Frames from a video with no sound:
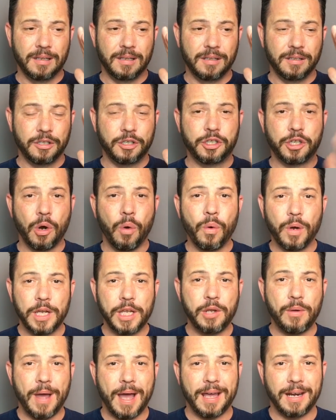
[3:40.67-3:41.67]
showing
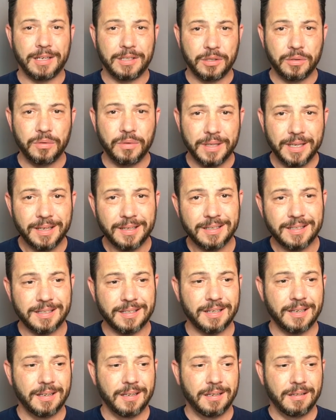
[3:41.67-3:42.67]
you how to do
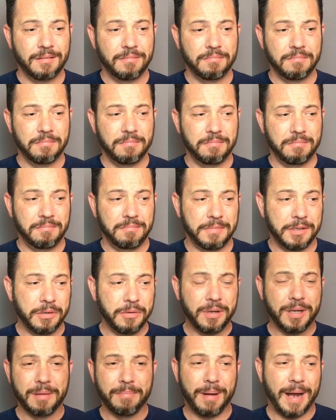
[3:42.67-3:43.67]
this, you
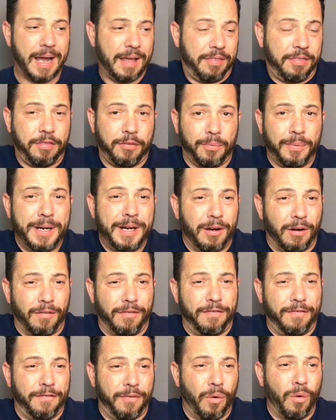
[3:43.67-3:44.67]
can buy three or
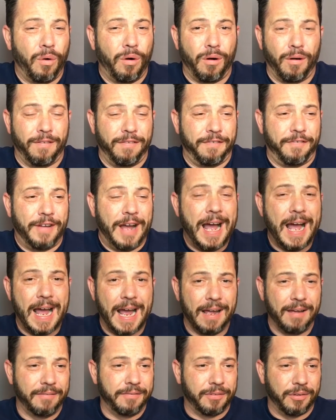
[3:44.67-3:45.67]
four or
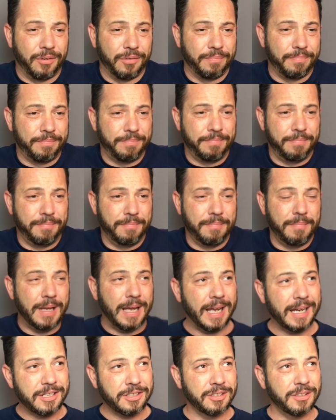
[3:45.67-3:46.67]
five, or
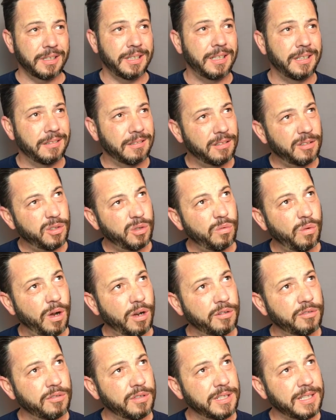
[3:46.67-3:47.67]
actually two
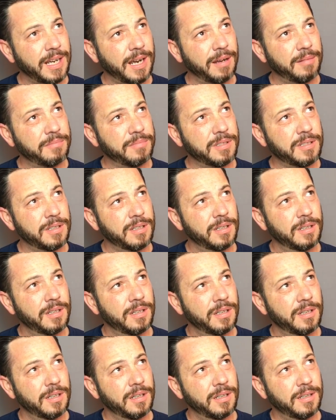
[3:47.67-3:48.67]
hundred times
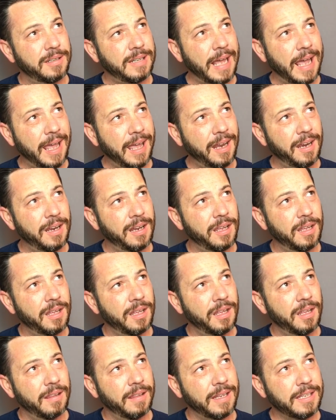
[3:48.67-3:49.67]
ten,
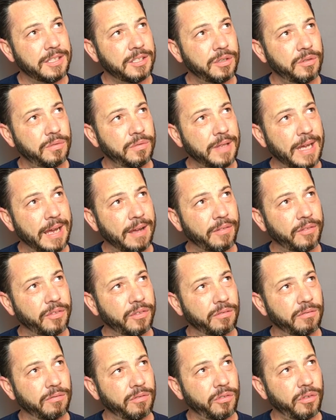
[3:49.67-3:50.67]
that's two
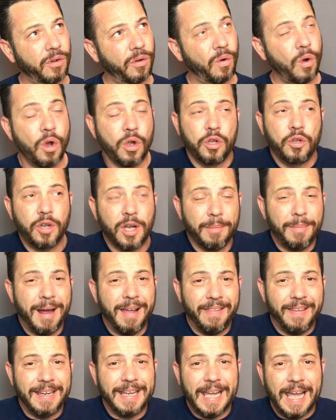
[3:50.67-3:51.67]
thousand. So you could buy
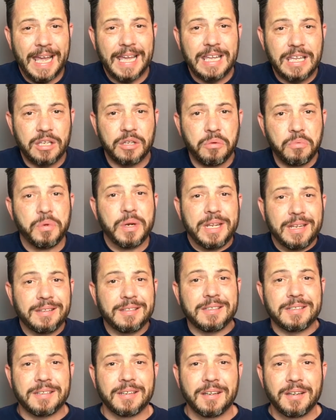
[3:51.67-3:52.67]
like eight
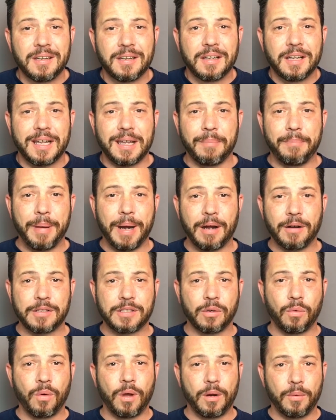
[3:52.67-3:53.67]
units compared
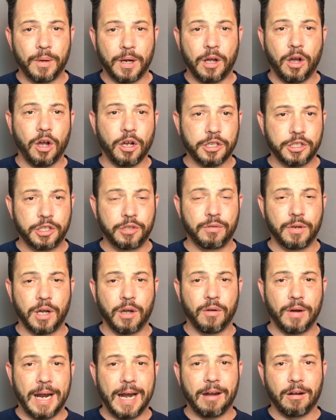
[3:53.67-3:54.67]
to what it would cost you to
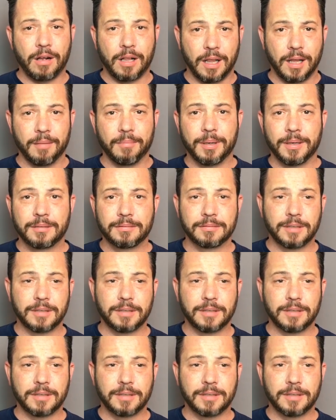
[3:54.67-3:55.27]
go to Hair Club.